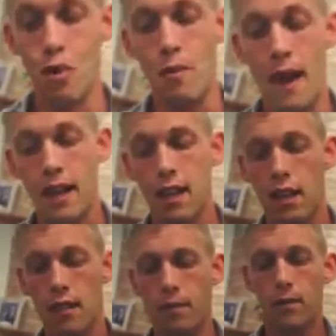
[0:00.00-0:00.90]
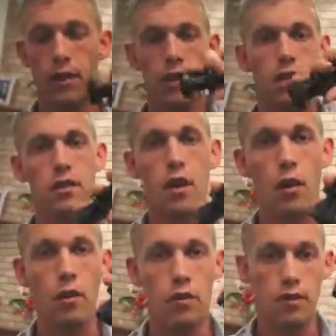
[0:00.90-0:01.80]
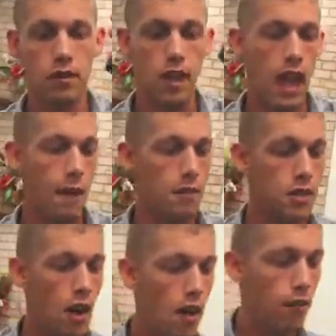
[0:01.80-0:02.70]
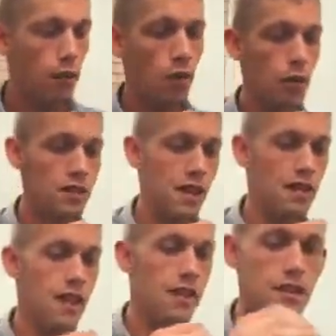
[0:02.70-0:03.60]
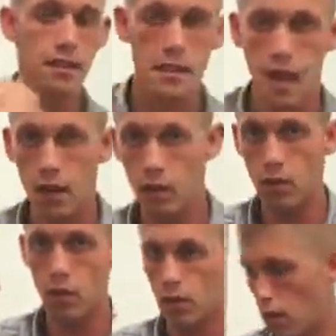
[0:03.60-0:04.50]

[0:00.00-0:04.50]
to put it back in. So, cam is off. We'll set that to the side